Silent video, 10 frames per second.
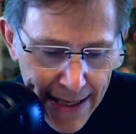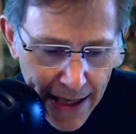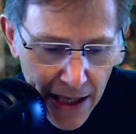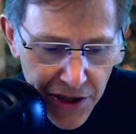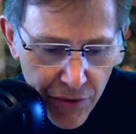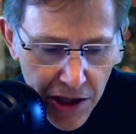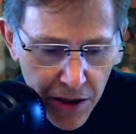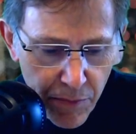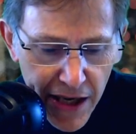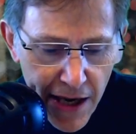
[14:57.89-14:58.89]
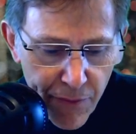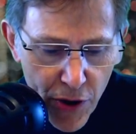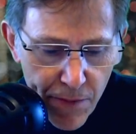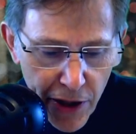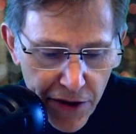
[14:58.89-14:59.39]
So we get the big game
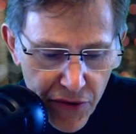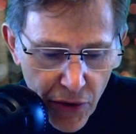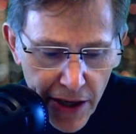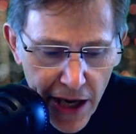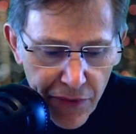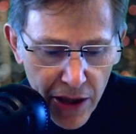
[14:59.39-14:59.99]
pre-play on the 28th.